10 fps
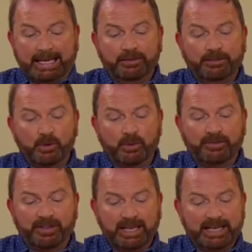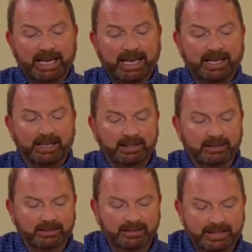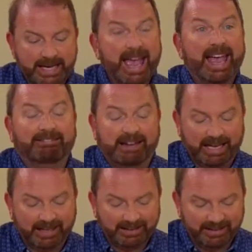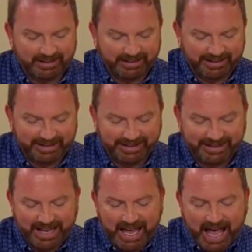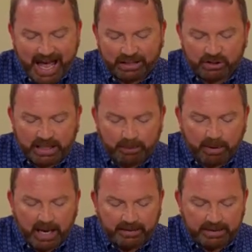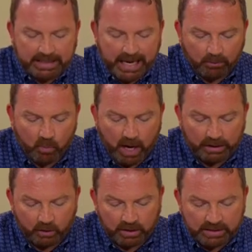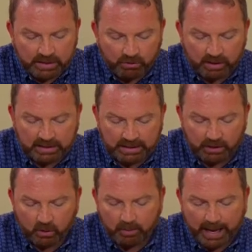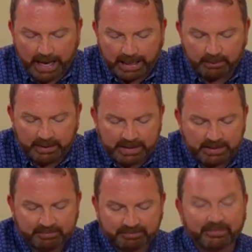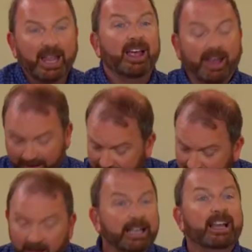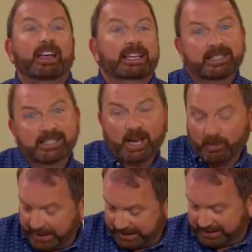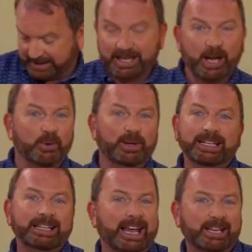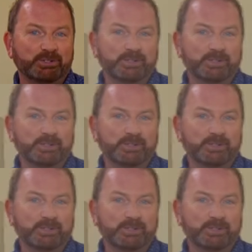if you're feeling daring, actually apply the tape while you're constructing your bag, but I like sewing, so a little extra